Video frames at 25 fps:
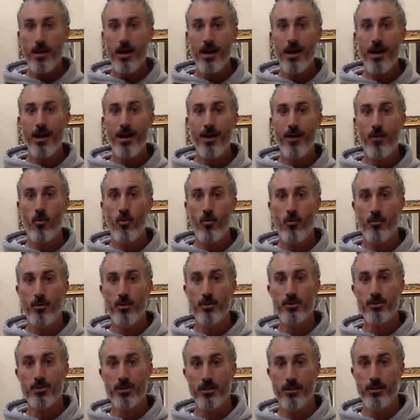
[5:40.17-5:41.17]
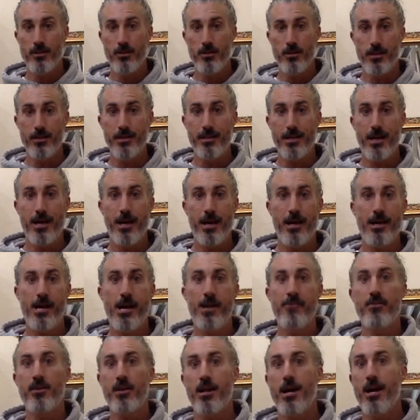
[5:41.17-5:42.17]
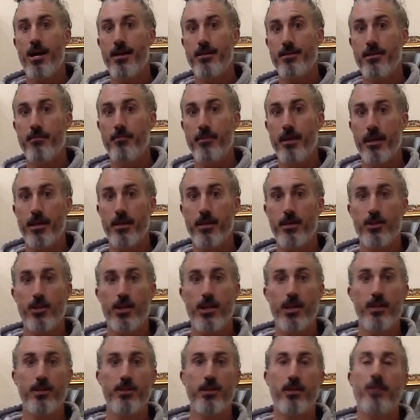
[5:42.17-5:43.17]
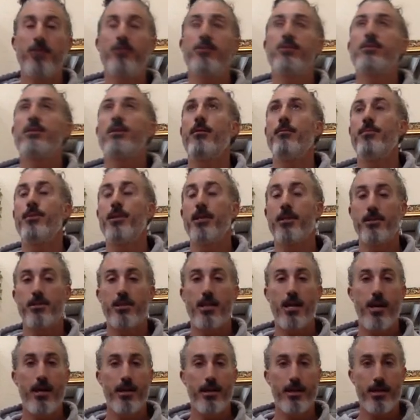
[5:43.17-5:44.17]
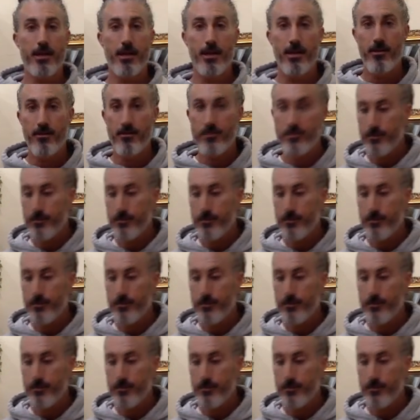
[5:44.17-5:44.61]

I almost literally died. I've got to make a change. Like, something's got to give.